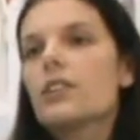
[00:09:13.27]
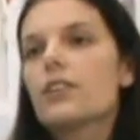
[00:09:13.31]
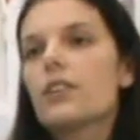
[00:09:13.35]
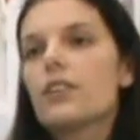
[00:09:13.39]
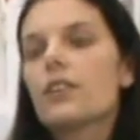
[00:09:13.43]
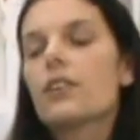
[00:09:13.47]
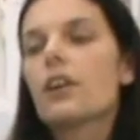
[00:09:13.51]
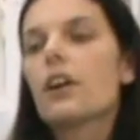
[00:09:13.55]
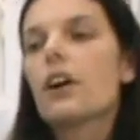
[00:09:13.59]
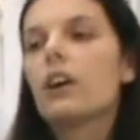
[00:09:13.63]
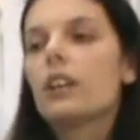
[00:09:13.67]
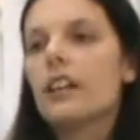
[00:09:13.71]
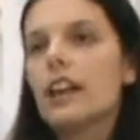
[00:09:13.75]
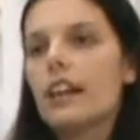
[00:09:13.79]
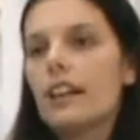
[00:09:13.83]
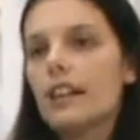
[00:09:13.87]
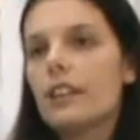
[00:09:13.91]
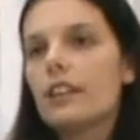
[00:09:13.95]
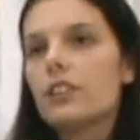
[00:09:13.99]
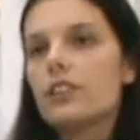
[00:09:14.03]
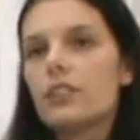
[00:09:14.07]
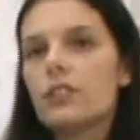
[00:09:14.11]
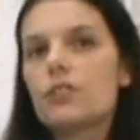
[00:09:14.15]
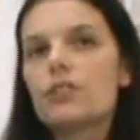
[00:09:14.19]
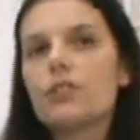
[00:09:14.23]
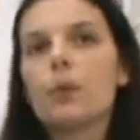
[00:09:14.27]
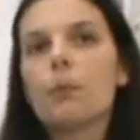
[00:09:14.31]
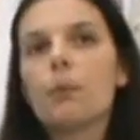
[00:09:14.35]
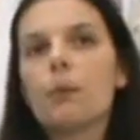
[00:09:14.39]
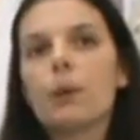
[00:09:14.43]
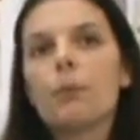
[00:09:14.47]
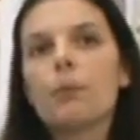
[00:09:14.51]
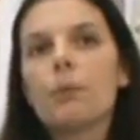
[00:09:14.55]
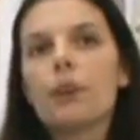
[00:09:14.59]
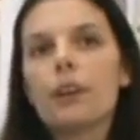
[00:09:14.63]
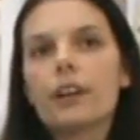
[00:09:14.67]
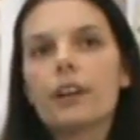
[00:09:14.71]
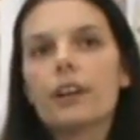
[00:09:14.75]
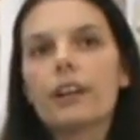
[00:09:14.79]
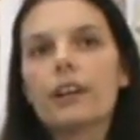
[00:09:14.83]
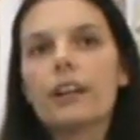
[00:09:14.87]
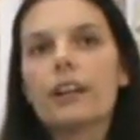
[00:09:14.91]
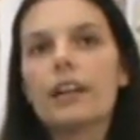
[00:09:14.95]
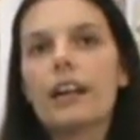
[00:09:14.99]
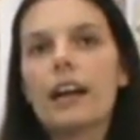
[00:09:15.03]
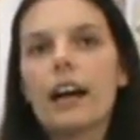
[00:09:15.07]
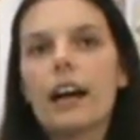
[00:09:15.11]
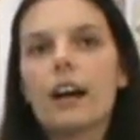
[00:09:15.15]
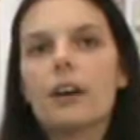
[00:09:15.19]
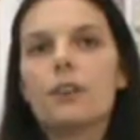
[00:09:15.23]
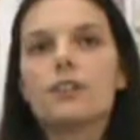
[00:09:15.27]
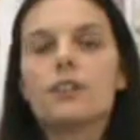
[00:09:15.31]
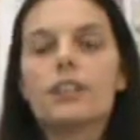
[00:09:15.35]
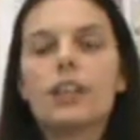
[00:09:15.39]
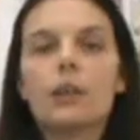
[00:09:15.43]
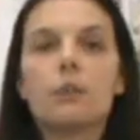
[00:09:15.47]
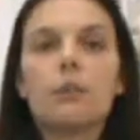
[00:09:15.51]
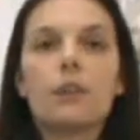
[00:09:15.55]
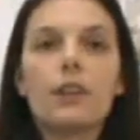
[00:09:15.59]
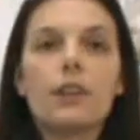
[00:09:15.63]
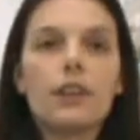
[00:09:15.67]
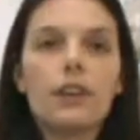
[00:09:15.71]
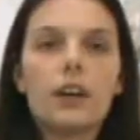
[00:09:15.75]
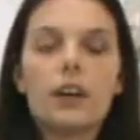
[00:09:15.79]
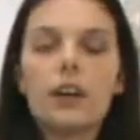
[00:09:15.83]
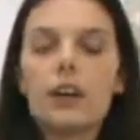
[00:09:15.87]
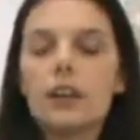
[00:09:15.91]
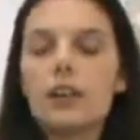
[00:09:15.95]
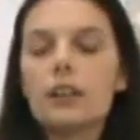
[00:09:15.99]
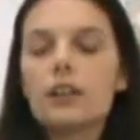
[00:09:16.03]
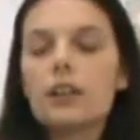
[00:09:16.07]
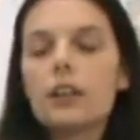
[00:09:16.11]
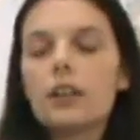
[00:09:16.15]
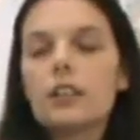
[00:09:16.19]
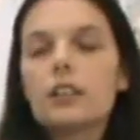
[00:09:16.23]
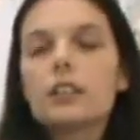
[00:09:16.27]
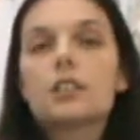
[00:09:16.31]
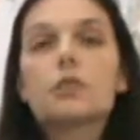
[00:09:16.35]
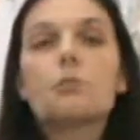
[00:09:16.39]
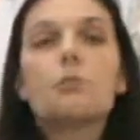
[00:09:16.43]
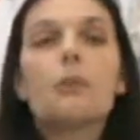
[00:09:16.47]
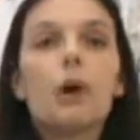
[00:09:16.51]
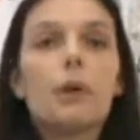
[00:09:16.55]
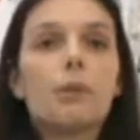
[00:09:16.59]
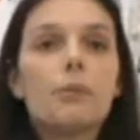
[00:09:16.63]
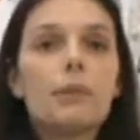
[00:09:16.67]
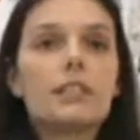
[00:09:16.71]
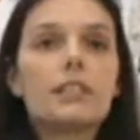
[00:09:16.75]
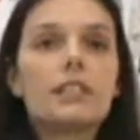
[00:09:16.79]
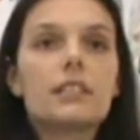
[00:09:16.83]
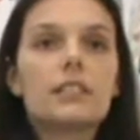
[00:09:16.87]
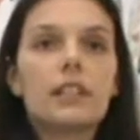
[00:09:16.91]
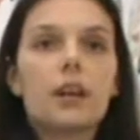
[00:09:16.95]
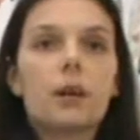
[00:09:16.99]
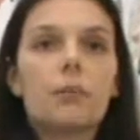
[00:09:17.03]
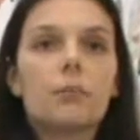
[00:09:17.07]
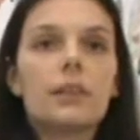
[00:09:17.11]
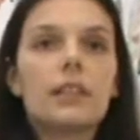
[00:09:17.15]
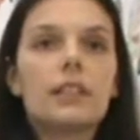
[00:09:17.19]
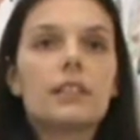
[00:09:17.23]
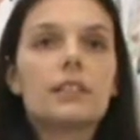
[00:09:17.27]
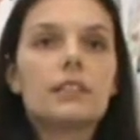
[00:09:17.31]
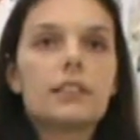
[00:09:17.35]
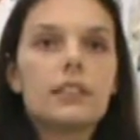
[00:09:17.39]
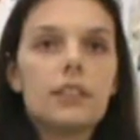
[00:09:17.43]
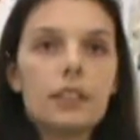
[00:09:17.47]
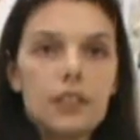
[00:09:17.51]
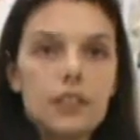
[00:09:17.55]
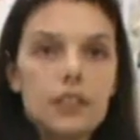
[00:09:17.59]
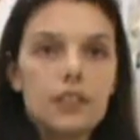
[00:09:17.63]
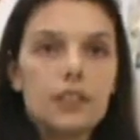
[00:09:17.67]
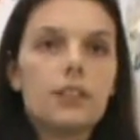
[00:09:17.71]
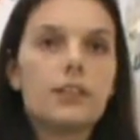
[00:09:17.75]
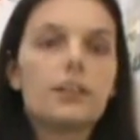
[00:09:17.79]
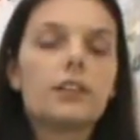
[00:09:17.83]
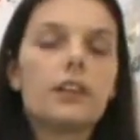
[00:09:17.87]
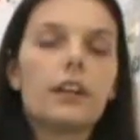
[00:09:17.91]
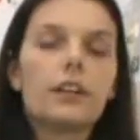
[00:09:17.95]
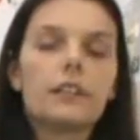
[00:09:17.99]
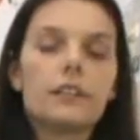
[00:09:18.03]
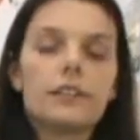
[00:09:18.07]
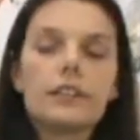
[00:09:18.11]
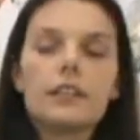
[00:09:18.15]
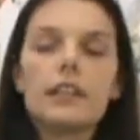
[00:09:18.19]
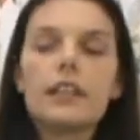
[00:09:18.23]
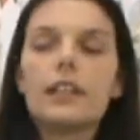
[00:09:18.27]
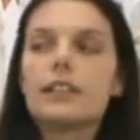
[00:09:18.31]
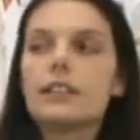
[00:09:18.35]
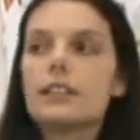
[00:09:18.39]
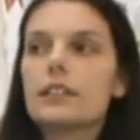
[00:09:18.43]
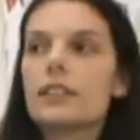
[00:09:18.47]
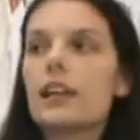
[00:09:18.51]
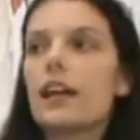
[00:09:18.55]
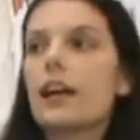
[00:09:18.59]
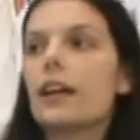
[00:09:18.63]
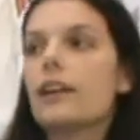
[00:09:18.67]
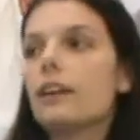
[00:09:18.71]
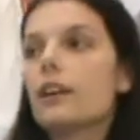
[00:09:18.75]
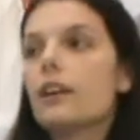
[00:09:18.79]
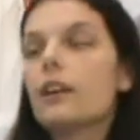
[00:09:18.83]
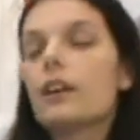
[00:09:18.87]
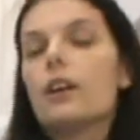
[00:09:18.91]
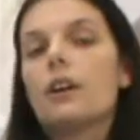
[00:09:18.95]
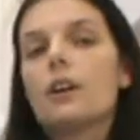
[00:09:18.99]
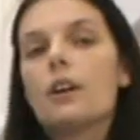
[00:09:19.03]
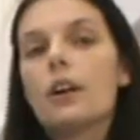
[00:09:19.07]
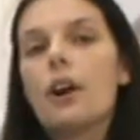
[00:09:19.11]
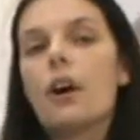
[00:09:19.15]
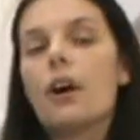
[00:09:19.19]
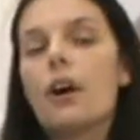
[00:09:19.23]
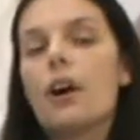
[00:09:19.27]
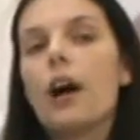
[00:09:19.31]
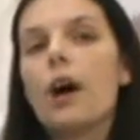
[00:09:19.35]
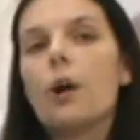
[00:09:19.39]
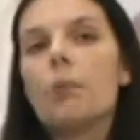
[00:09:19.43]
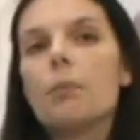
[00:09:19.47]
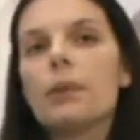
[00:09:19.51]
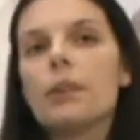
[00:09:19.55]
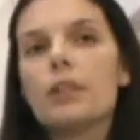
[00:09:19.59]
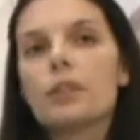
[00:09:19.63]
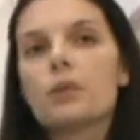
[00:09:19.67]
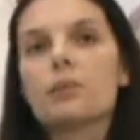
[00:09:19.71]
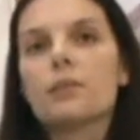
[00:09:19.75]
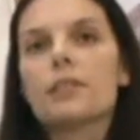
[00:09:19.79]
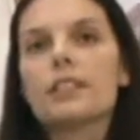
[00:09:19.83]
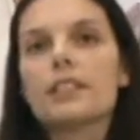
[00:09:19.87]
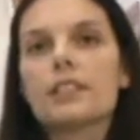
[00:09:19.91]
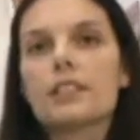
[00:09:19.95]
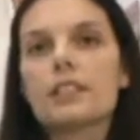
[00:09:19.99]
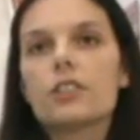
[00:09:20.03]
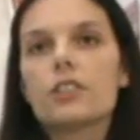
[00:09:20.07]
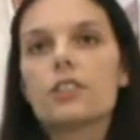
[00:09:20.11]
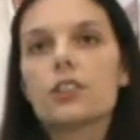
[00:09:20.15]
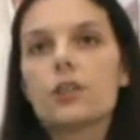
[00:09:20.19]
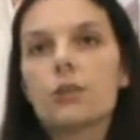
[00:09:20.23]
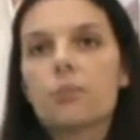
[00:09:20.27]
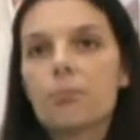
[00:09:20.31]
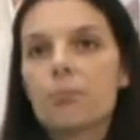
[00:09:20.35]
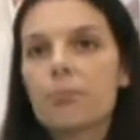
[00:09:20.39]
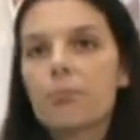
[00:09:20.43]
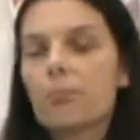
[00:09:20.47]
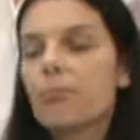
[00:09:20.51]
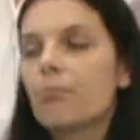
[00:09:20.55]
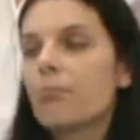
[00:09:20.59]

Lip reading: So there are a lot of issues that we work in-house and with small business companies in the United States that are helping us with this issue.